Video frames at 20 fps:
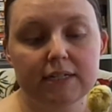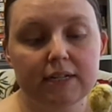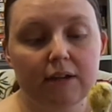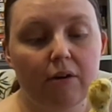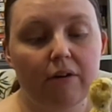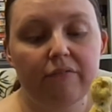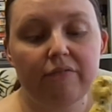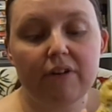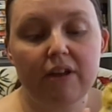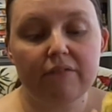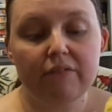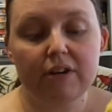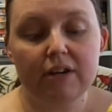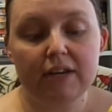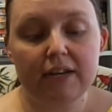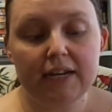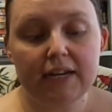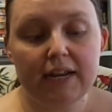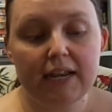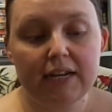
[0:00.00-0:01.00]
Now, I've never
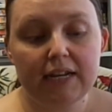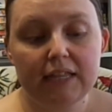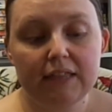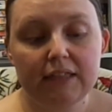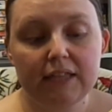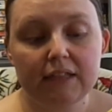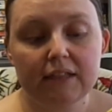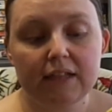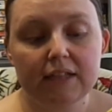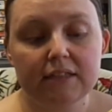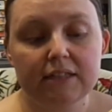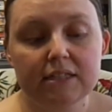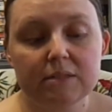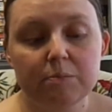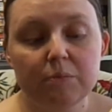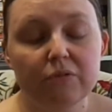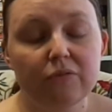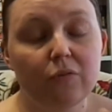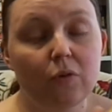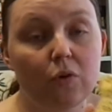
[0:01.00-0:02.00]
knit anything like this
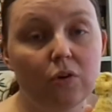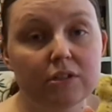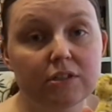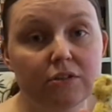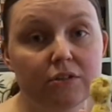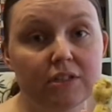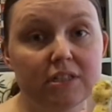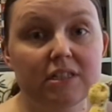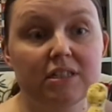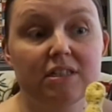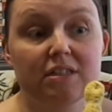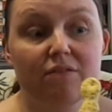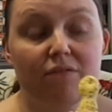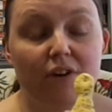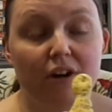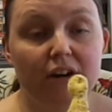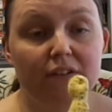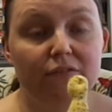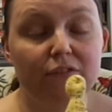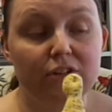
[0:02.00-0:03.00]
before, so this is the
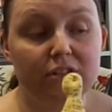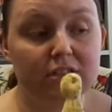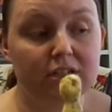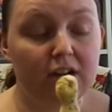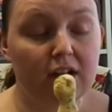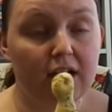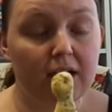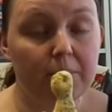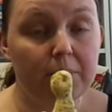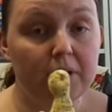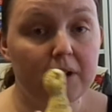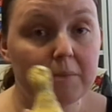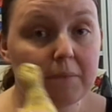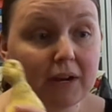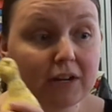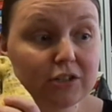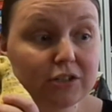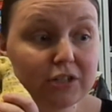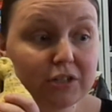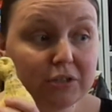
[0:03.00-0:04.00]
very first time that I'm
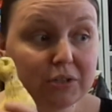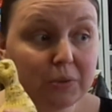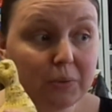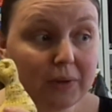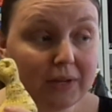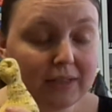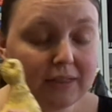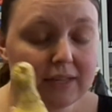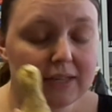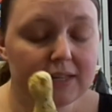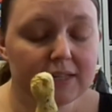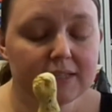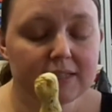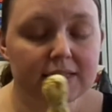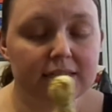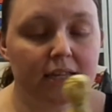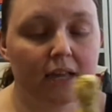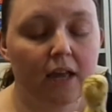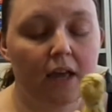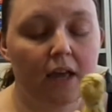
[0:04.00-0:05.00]
actually doing this.